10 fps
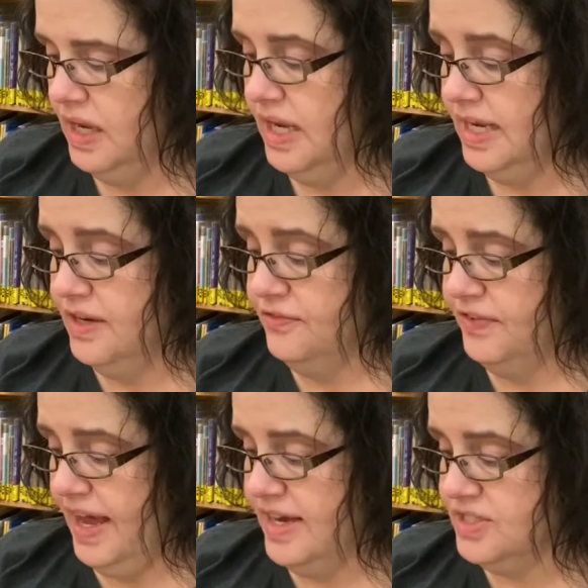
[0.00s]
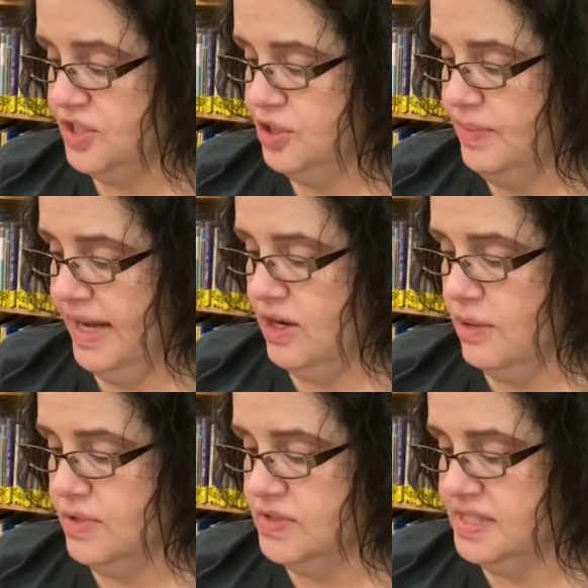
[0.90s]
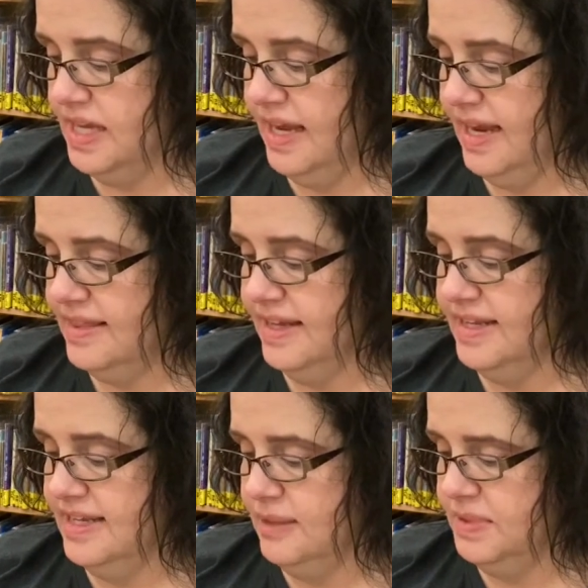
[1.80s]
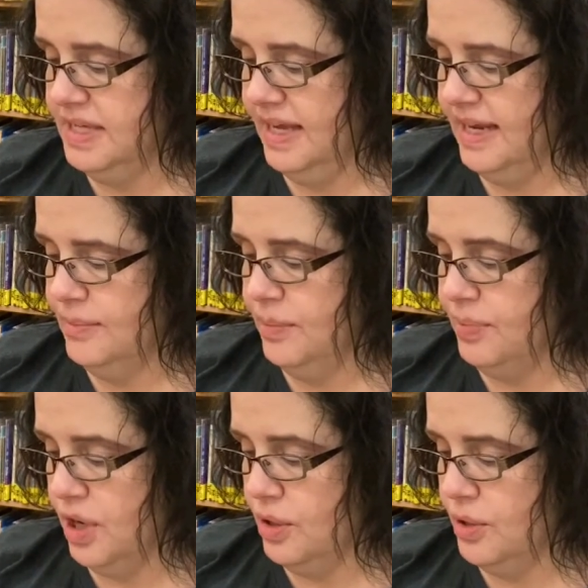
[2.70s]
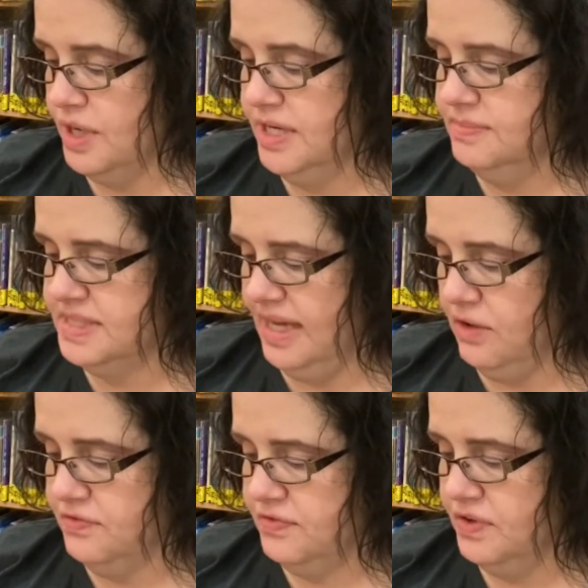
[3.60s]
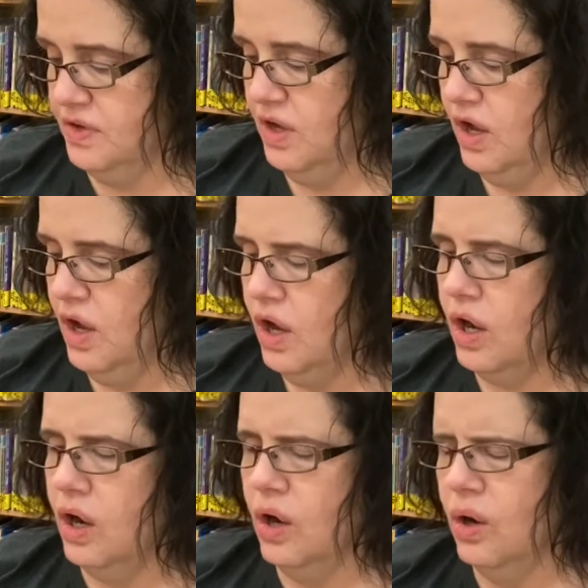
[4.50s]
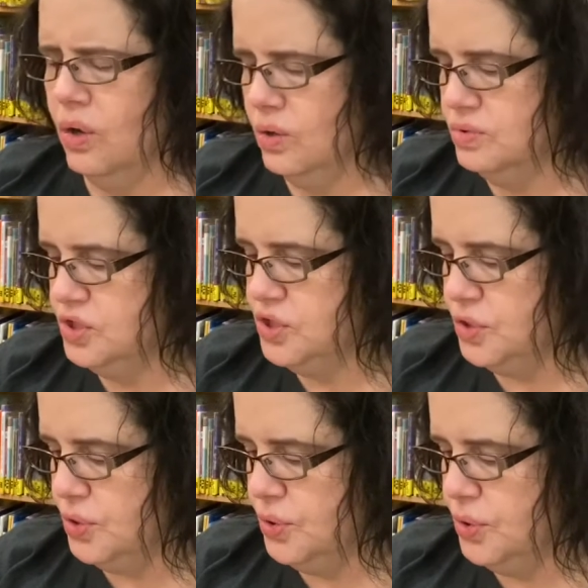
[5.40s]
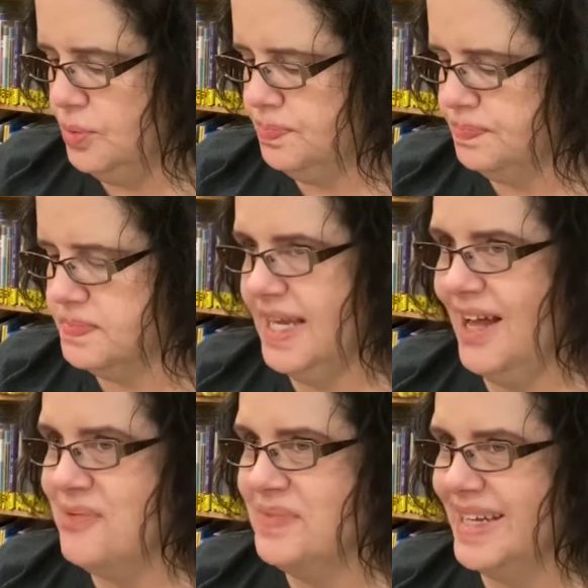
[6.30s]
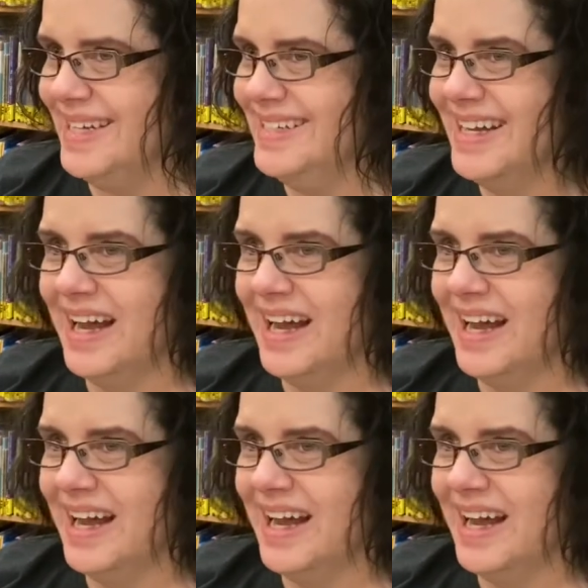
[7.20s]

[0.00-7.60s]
in fact, you might almost say that he became a borrower himself. Oh, do tell me.